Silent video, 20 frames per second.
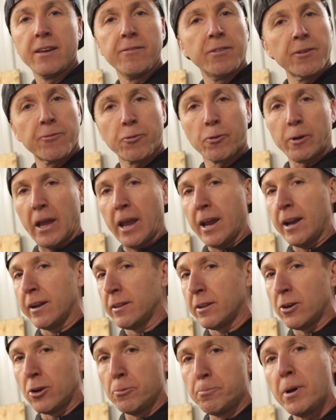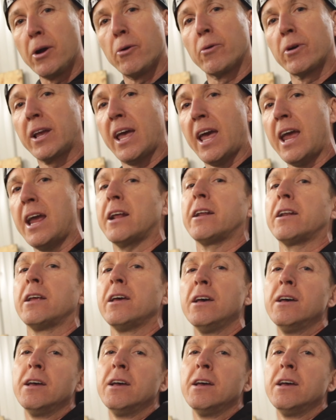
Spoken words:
Even if we're gaining a little bit, we're gaining,